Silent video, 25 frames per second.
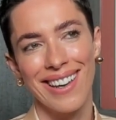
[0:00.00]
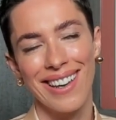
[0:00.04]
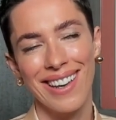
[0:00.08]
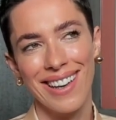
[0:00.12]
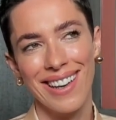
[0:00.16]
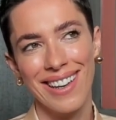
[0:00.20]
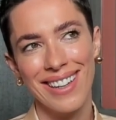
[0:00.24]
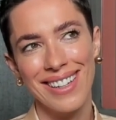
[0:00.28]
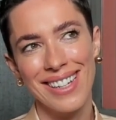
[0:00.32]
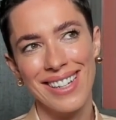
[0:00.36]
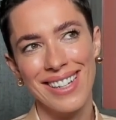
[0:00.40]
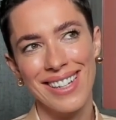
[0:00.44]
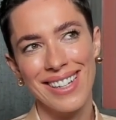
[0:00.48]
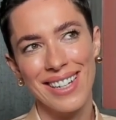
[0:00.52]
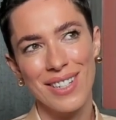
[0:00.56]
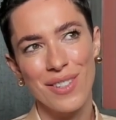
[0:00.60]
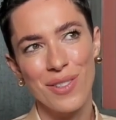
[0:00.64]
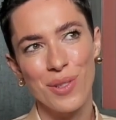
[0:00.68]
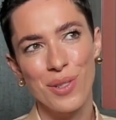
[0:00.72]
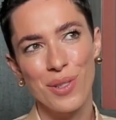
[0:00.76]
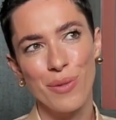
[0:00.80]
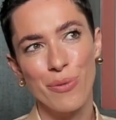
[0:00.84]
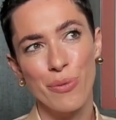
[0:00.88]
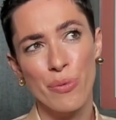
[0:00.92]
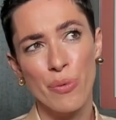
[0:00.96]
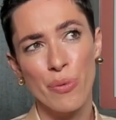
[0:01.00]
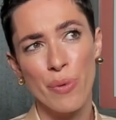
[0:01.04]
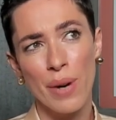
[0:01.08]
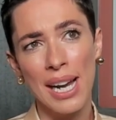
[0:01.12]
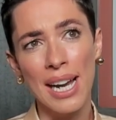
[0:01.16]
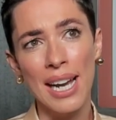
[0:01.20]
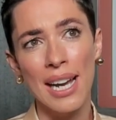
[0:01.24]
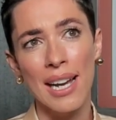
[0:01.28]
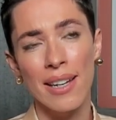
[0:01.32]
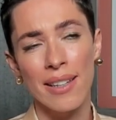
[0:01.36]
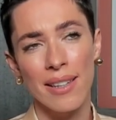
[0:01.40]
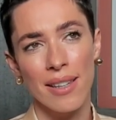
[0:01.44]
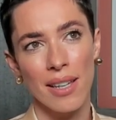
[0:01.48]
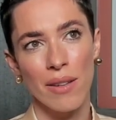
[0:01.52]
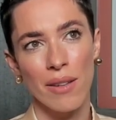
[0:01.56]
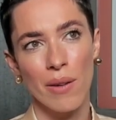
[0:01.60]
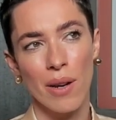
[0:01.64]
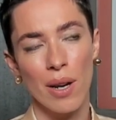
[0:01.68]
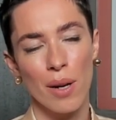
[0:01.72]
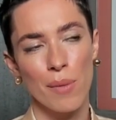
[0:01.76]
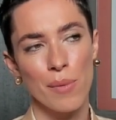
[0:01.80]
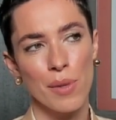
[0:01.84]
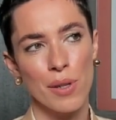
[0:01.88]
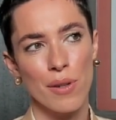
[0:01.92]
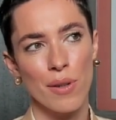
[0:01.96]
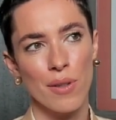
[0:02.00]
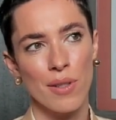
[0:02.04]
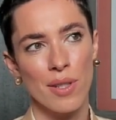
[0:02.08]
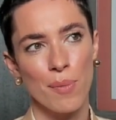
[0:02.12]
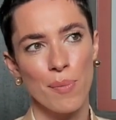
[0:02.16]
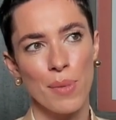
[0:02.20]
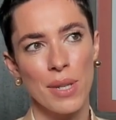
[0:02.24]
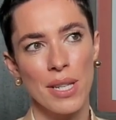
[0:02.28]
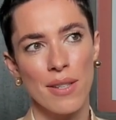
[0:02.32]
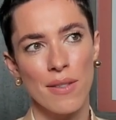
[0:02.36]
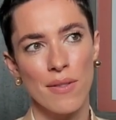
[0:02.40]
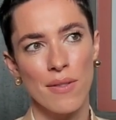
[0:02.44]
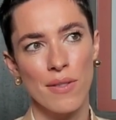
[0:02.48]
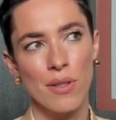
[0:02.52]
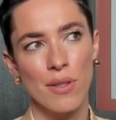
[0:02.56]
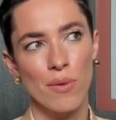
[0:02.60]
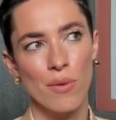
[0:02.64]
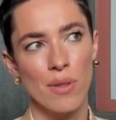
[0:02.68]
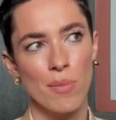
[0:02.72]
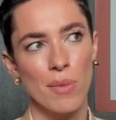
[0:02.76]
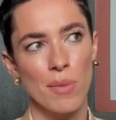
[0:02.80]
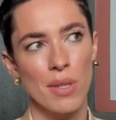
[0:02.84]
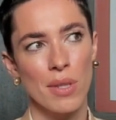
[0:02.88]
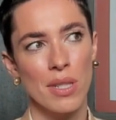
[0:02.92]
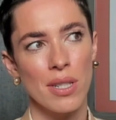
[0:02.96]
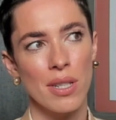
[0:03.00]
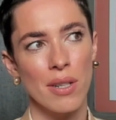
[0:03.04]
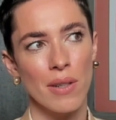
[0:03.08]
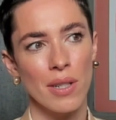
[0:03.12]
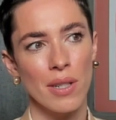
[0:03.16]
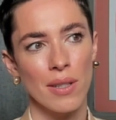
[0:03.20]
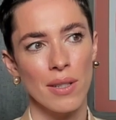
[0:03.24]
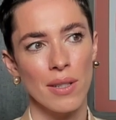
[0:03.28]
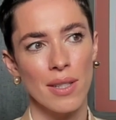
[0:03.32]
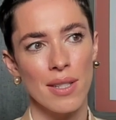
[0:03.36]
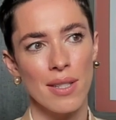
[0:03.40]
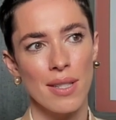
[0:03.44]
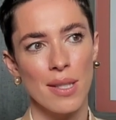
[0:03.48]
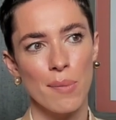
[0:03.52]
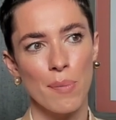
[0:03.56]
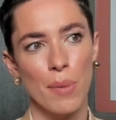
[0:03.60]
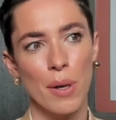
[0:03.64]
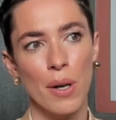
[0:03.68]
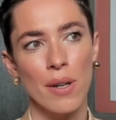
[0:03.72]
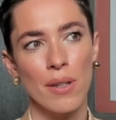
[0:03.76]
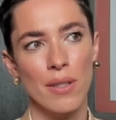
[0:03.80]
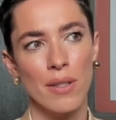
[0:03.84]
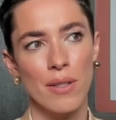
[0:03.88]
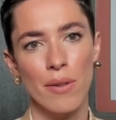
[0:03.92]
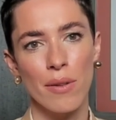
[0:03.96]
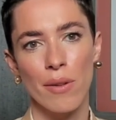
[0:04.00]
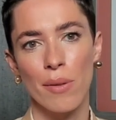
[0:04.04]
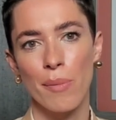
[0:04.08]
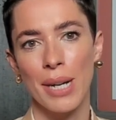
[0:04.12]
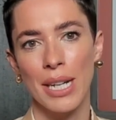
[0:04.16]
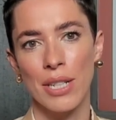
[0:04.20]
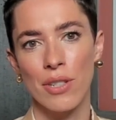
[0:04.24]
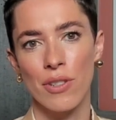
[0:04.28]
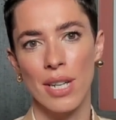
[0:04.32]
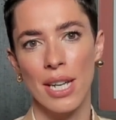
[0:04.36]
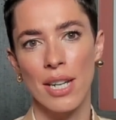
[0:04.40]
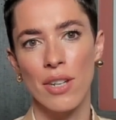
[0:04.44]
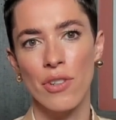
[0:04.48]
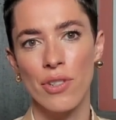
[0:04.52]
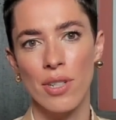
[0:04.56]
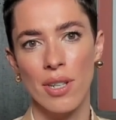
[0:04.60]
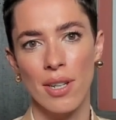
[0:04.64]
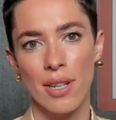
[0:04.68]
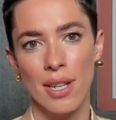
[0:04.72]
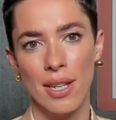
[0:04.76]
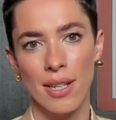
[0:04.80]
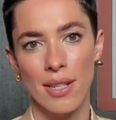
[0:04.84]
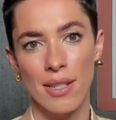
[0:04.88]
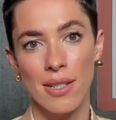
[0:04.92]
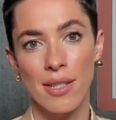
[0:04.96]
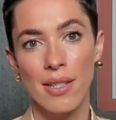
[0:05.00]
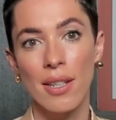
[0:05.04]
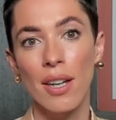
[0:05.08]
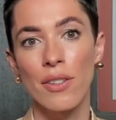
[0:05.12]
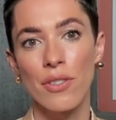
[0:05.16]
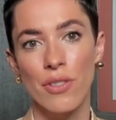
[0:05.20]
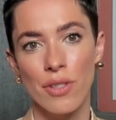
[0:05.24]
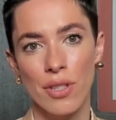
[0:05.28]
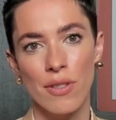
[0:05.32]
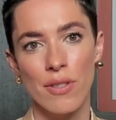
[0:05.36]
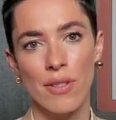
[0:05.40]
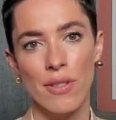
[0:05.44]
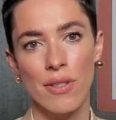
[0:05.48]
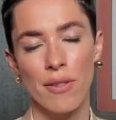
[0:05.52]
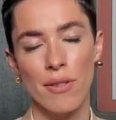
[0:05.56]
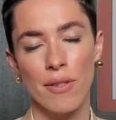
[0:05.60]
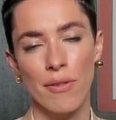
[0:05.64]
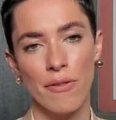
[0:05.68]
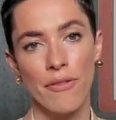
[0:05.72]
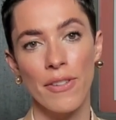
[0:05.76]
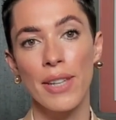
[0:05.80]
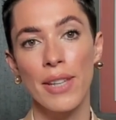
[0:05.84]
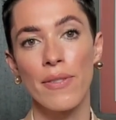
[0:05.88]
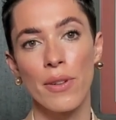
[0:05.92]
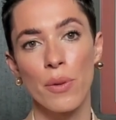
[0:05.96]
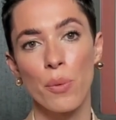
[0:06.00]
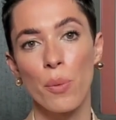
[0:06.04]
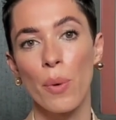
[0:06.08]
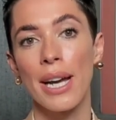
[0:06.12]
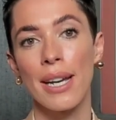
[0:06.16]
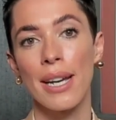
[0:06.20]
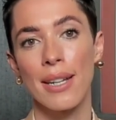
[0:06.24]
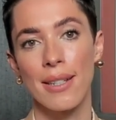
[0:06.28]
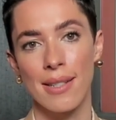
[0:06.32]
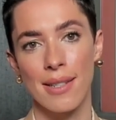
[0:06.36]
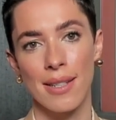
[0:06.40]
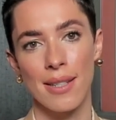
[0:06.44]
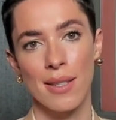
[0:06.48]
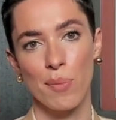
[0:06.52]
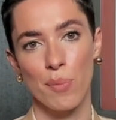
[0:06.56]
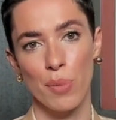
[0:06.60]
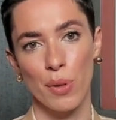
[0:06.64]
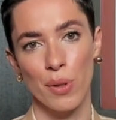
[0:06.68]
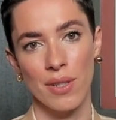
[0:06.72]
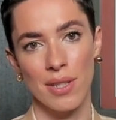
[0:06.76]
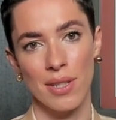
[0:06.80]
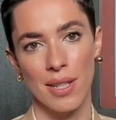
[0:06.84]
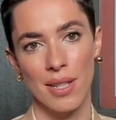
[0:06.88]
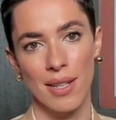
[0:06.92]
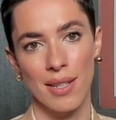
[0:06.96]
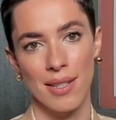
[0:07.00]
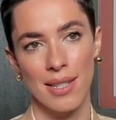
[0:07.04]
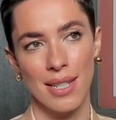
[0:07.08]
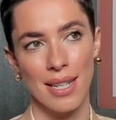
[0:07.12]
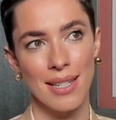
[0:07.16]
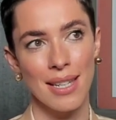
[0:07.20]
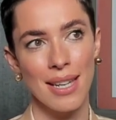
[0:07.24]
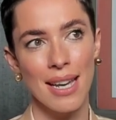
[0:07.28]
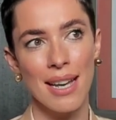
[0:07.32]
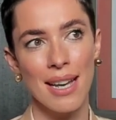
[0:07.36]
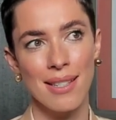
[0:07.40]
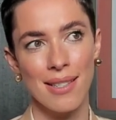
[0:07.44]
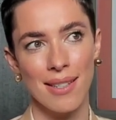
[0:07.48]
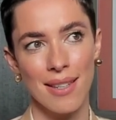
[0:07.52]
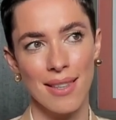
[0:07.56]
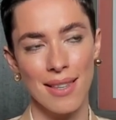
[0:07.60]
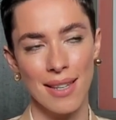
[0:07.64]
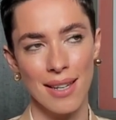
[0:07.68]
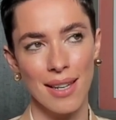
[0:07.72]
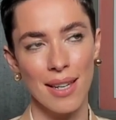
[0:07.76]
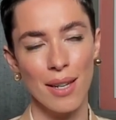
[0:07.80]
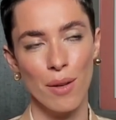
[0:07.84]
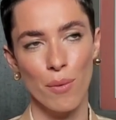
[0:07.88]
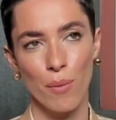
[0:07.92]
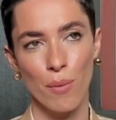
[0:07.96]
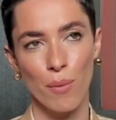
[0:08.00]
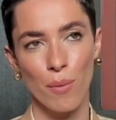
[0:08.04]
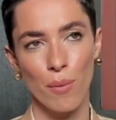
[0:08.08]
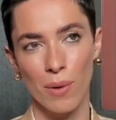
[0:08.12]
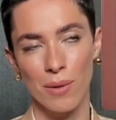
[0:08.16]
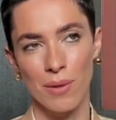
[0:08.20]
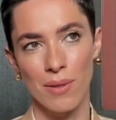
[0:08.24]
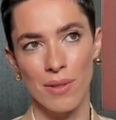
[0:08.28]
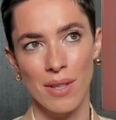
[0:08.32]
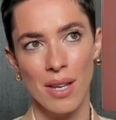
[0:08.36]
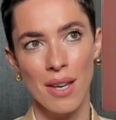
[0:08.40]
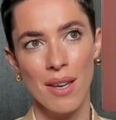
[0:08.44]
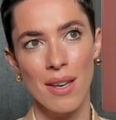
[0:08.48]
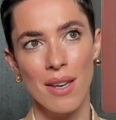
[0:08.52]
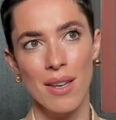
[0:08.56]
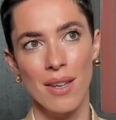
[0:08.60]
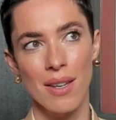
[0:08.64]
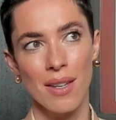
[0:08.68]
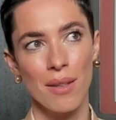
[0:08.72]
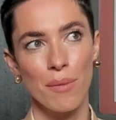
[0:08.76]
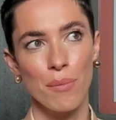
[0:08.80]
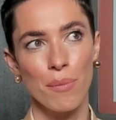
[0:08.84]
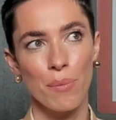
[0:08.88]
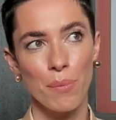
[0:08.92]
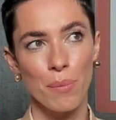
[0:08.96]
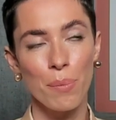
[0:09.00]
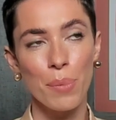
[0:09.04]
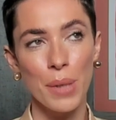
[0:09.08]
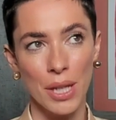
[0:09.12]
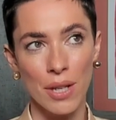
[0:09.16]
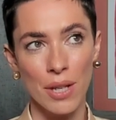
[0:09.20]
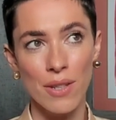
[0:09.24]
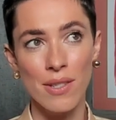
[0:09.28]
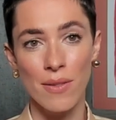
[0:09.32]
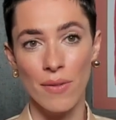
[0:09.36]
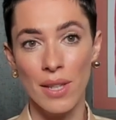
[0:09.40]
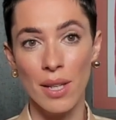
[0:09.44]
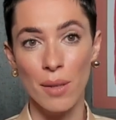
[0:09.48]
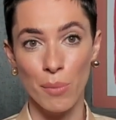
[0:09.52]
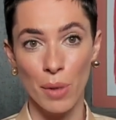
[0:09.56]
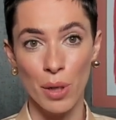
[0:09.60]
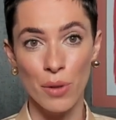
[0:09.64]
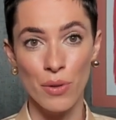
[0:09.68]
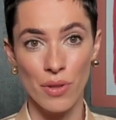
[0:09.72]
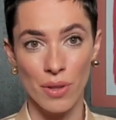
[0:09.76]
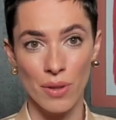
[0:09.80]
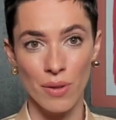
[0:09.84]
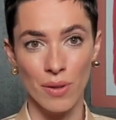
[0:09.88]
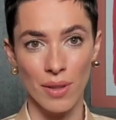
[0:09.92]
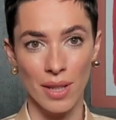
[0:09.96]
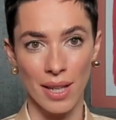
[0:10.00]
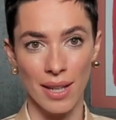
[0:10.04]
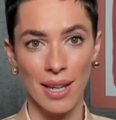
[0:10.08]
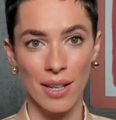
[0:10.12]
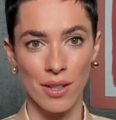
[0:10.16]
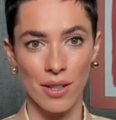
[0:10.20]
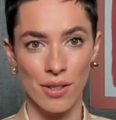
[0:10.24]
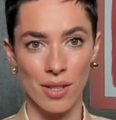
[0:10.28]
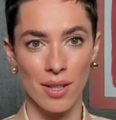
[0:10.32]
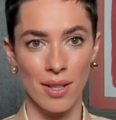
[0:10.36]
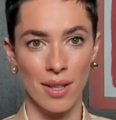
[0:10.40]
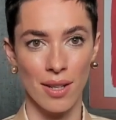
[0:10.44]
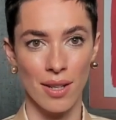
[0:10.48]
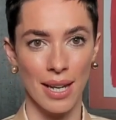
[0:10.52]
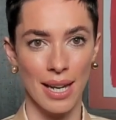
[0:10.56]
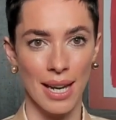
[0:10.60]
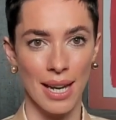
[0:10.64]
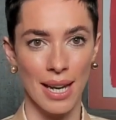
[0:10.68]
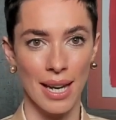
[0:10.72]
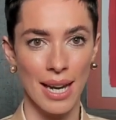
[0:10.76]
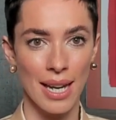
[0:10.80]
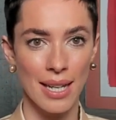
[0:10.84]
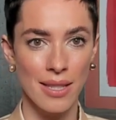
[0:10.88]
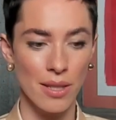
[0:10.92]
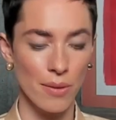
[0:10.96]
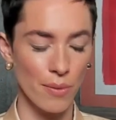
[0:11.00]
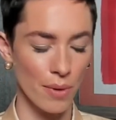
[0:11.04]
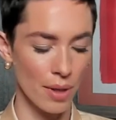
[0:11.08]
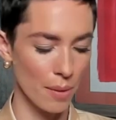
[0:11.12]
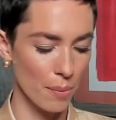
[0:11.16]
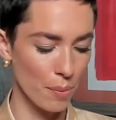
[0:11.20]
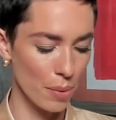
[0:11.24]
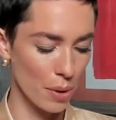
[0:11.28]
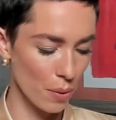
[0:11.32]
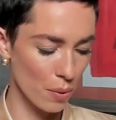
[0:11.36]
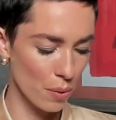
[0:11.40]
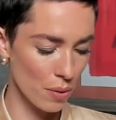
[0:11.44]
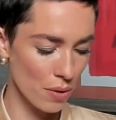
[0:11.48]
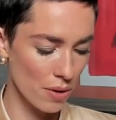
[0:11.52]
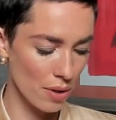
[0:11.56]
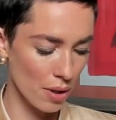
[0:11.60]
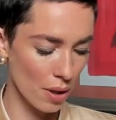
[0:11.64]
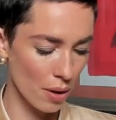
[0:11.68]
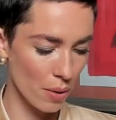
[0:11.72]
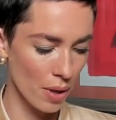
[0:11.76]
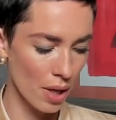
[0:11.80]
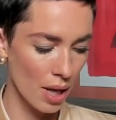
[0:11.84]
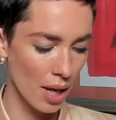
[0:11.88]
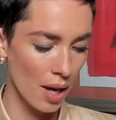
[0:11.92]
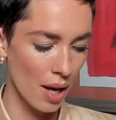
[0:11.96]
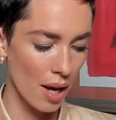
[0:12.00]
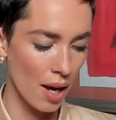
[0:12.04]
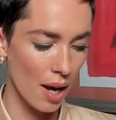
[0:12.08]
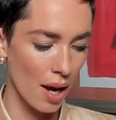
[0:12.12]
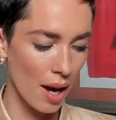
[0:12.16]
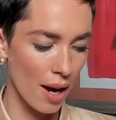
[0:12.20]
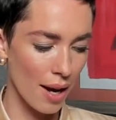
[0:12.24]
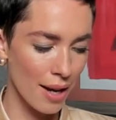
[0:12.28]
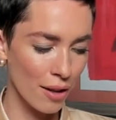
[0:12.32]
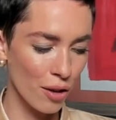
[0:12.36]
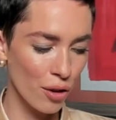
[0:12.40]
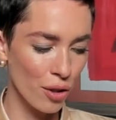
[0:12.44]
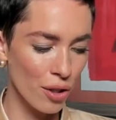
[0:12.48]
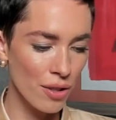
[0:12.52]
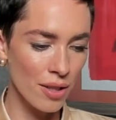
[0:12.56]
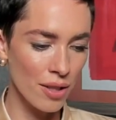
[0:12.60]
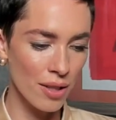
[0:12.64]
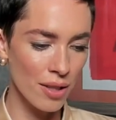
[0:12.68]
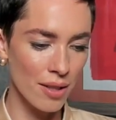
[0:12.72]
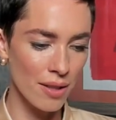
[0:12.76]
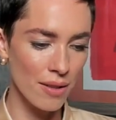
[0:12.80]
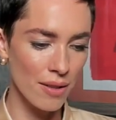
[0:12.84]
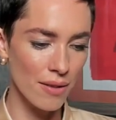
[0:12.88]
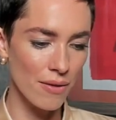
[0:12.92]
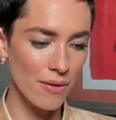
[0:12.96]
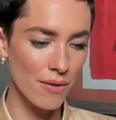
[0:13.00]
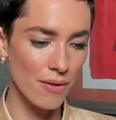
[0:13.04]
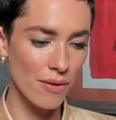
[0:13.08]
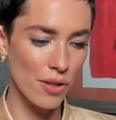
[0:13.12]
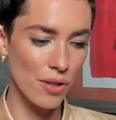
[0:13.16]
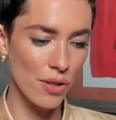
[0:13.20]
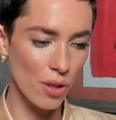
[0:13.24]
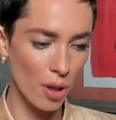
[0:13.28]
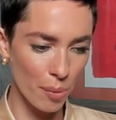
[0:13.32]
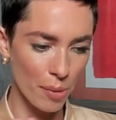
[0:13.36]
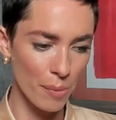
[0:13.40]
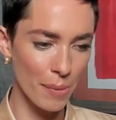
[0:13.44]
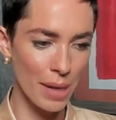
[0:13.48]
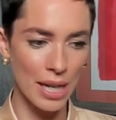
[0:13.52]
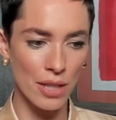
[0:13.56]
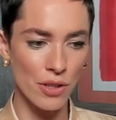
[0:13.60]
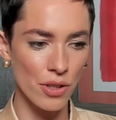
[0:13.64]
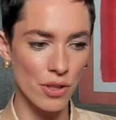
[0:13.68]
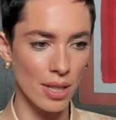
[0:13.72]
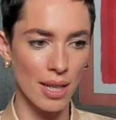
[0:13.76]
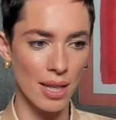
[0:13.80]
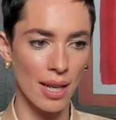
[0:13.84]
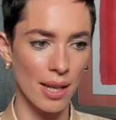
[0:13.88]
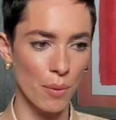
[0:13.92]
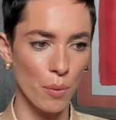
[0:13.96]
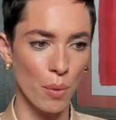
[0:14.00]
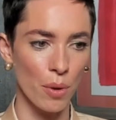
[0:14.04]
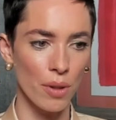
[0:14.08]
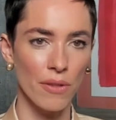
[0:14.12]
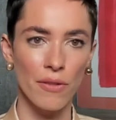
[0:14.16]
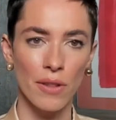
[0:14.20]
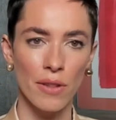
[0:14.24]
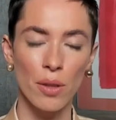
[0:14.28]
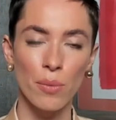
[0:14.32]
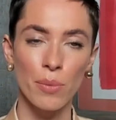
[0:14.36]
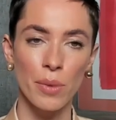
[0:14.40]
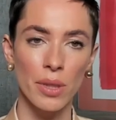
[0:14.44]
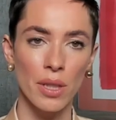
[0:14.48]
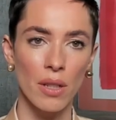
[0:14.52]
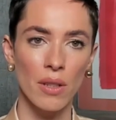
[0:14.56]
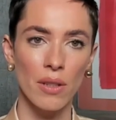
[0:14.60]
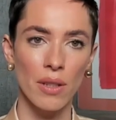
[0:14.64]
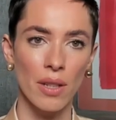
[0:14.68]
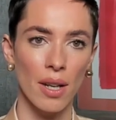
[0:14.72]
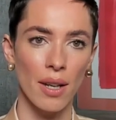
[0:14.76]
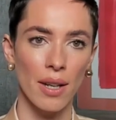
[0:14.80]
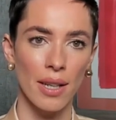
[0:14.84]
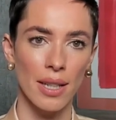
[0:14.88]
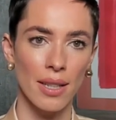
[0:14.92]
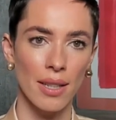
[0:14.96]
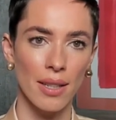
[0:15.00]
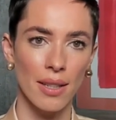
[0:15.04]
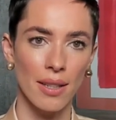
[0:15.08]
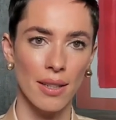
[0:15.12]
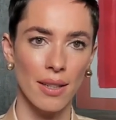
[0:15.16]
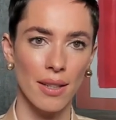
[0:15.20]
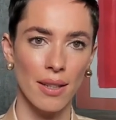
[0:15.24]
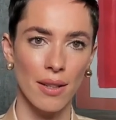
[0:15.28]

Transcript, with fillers: it's sort of rare that you come across a piece of source material that sparks your imagination in such a sort of fevered way as this book did. And yes, I think it was because of the emotional connection that I had to it, but also I couldn't stop imagining what the film would look like.